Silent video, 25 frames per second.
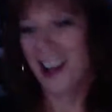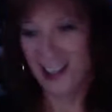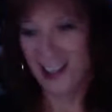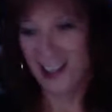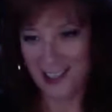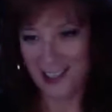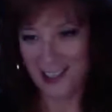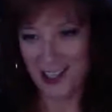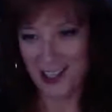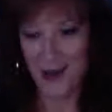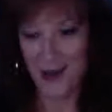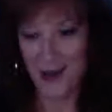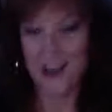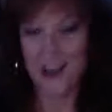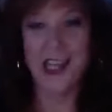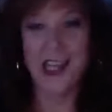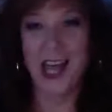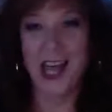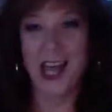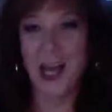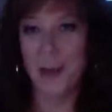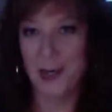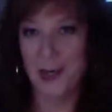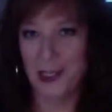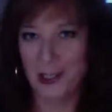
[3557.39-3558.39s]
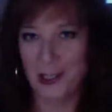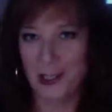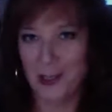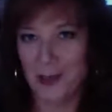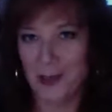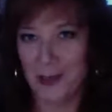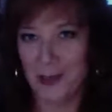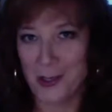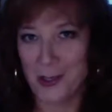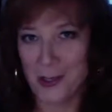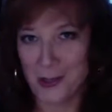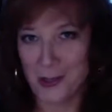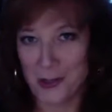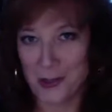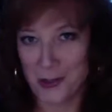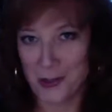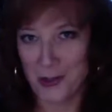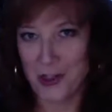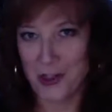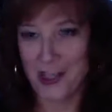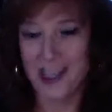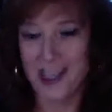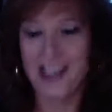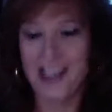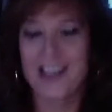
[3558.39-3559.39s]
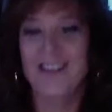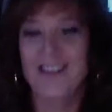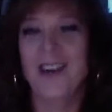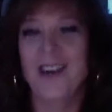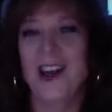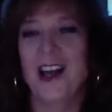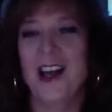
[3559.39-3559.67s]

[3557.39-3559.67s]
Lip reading: It's got to be a universal story.